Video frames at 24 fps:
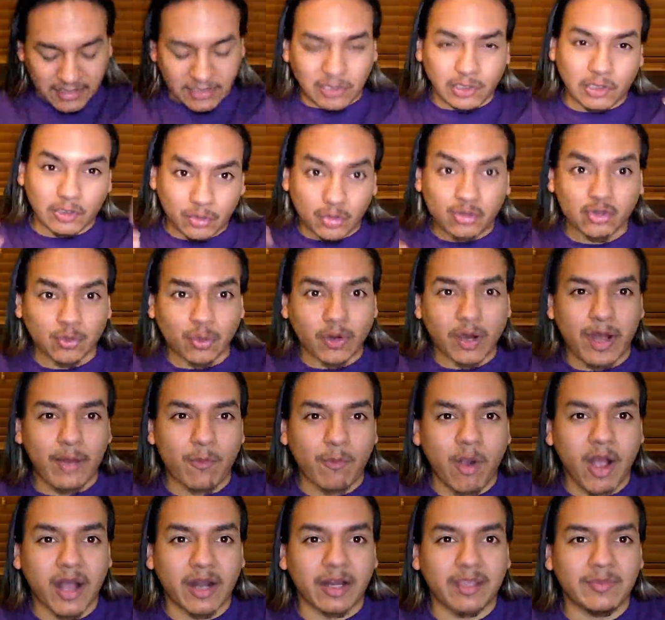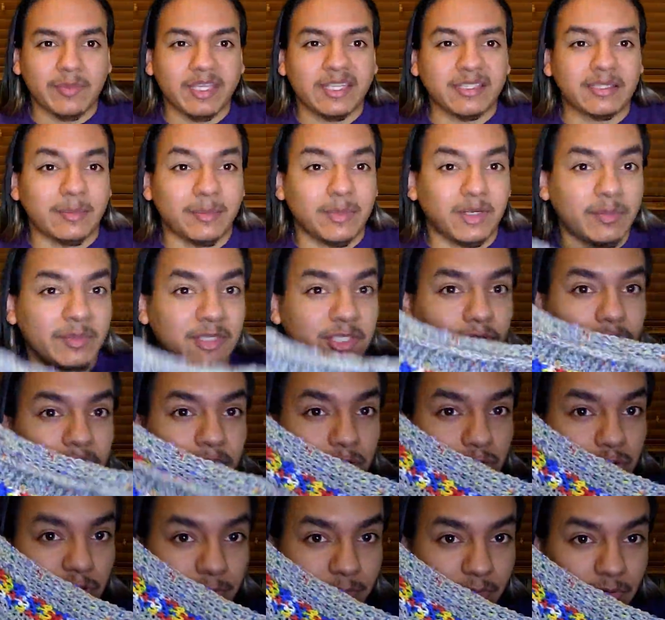of loose where I want it, because I'm going to be doing the
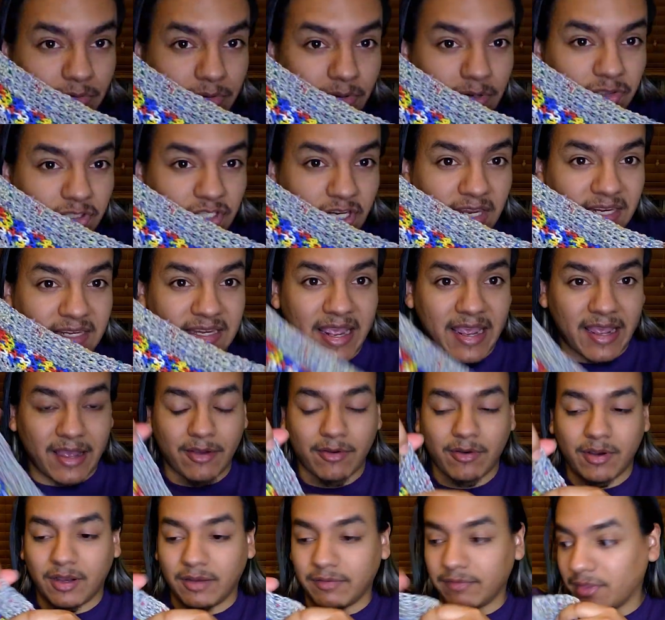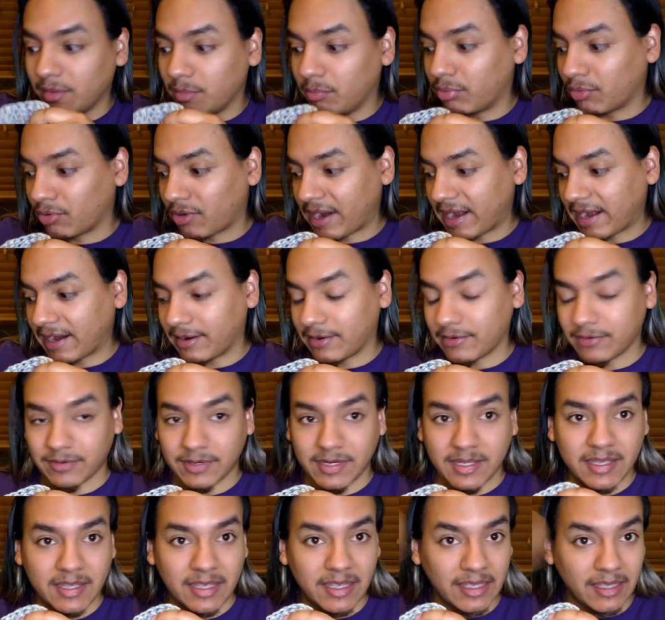triple crochet now of the
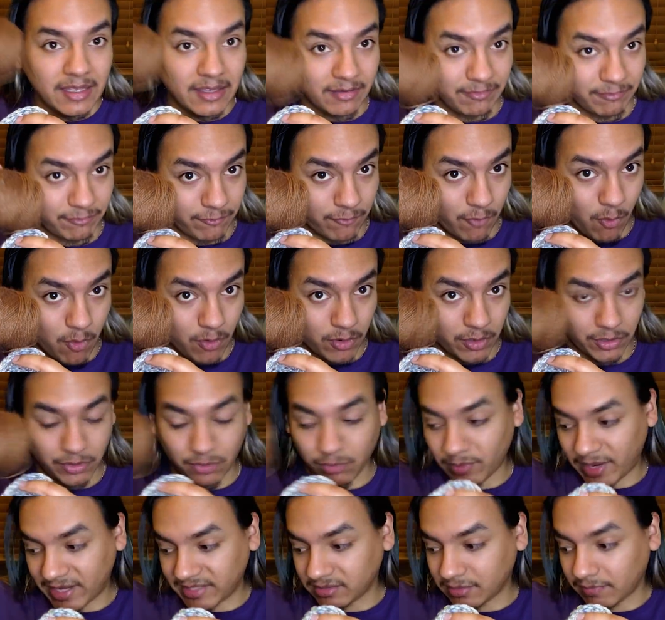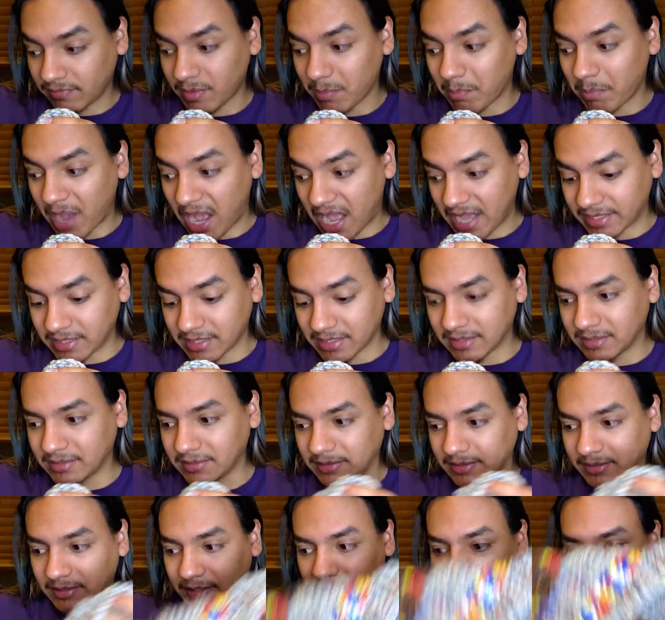brown for the rest of the body.
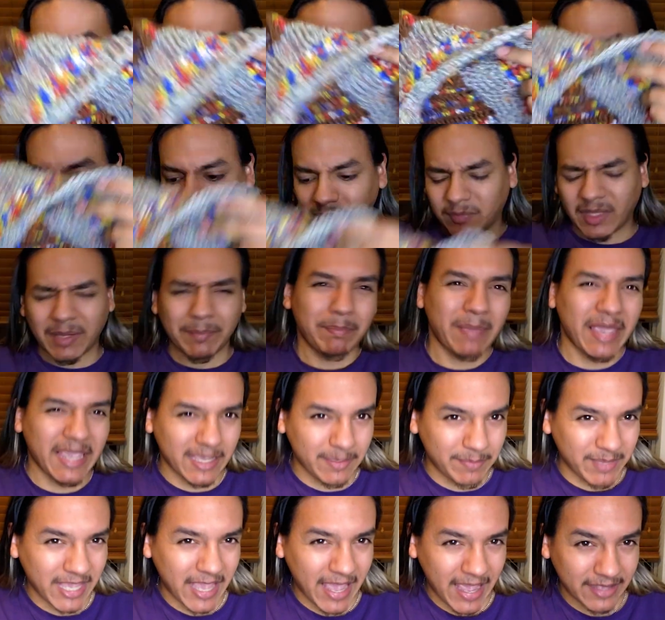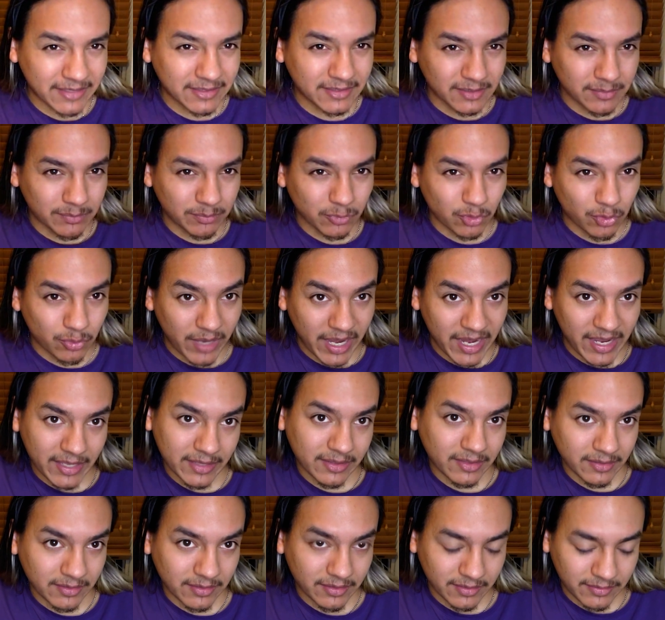Maybe add some gray at
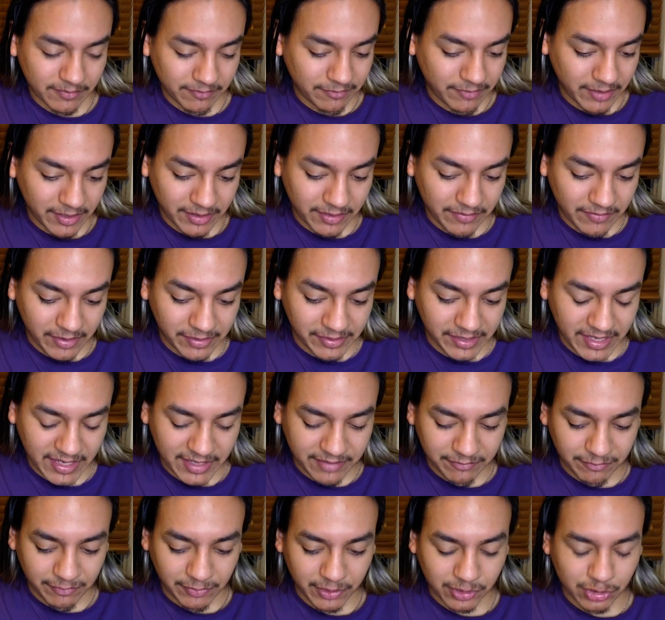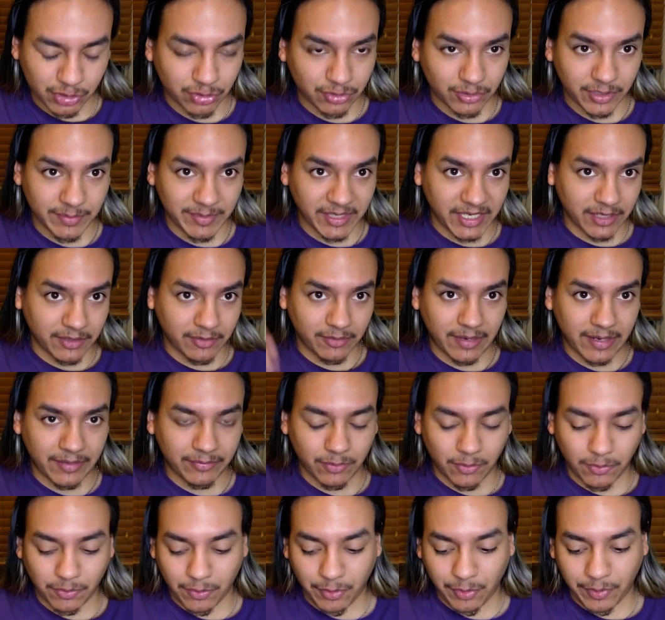the very end for trimming around the
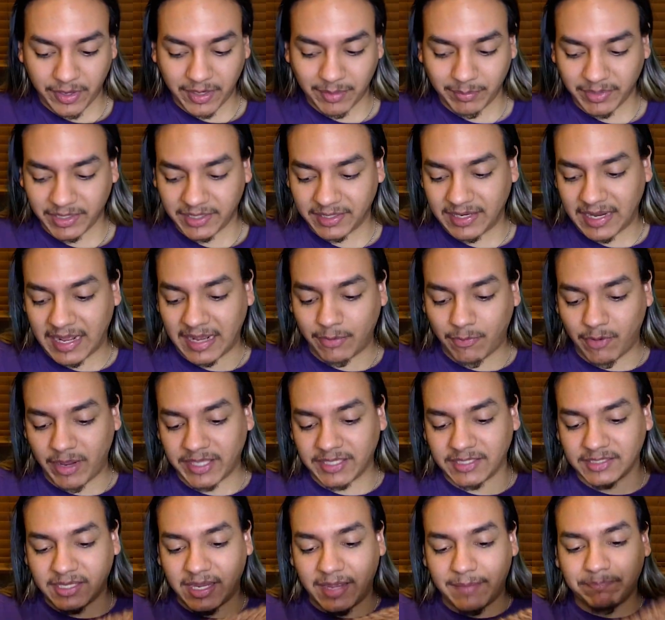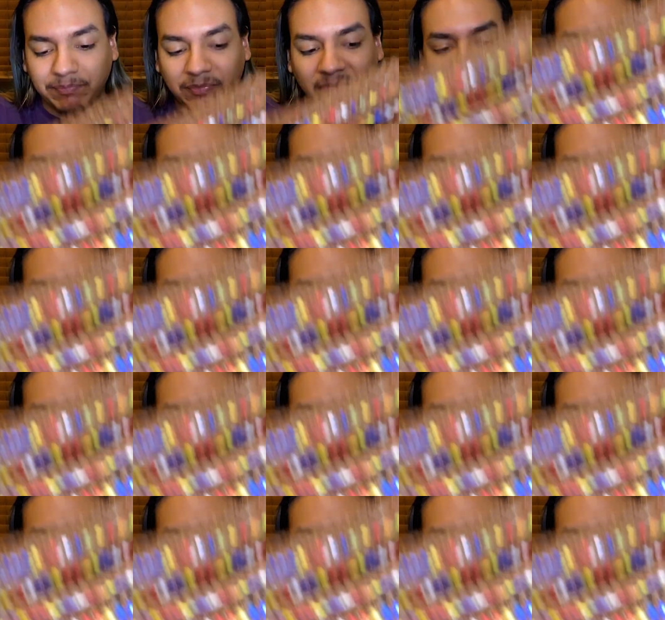whole thing, but not quite yet.